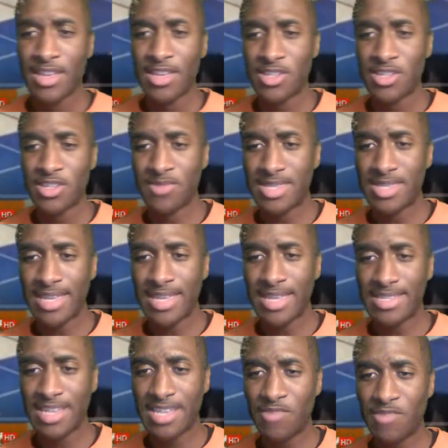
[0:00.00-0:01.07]
So with that
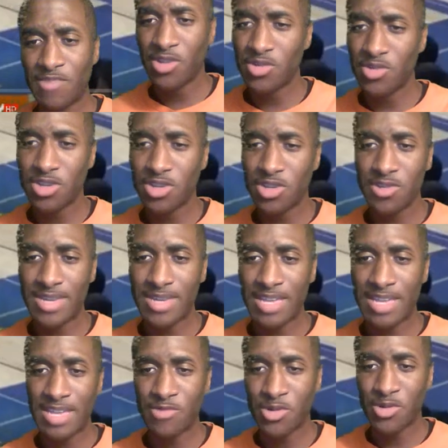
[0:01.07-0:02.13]
said, we're going to go
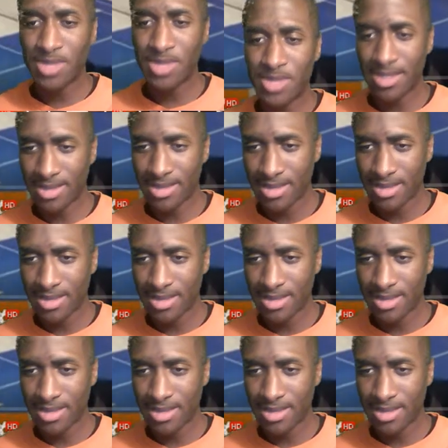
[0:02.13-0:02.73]
ahead. We're going to